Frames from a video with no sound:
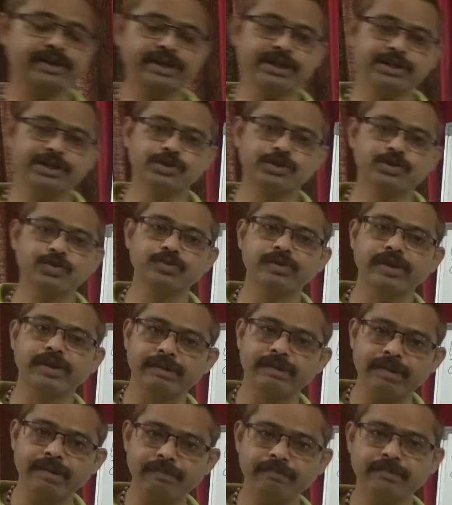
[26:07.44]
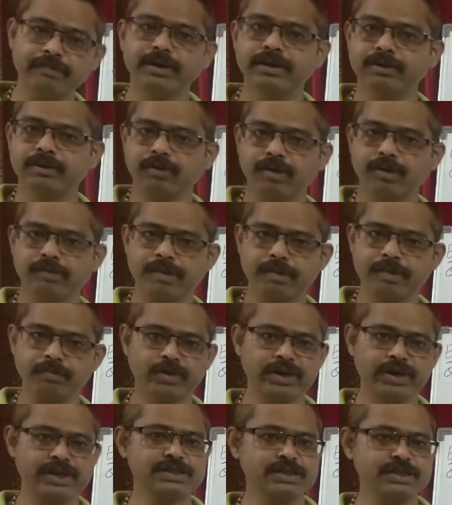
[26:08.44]
need to remember or
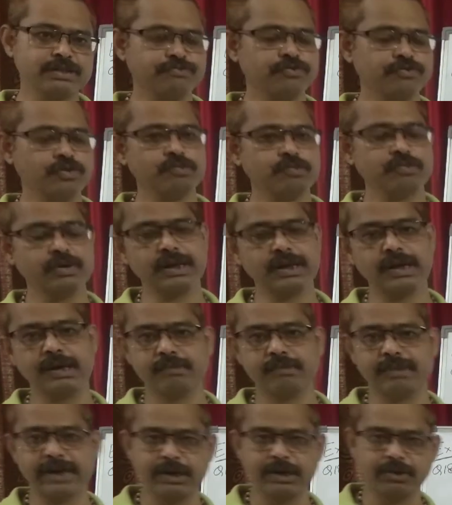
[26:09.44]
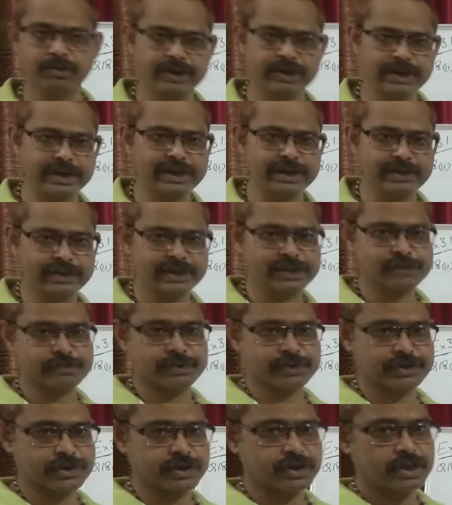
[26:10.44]
memorize the formula by looking at the
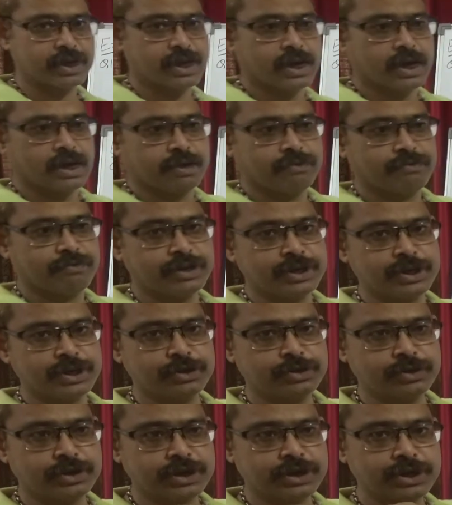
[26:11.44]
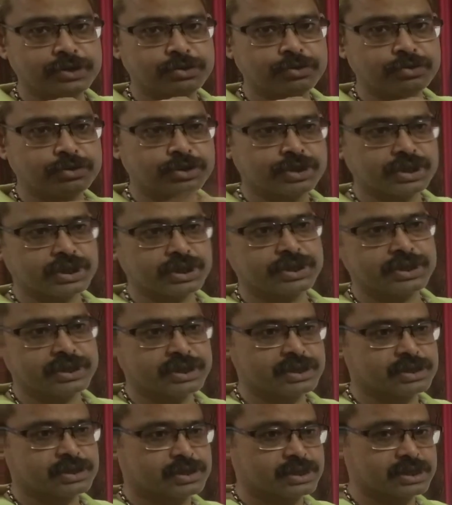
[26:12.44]
expression. We need to judge,
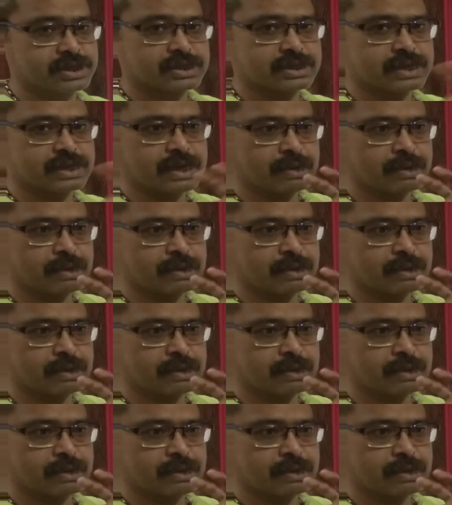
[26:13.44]
yes, this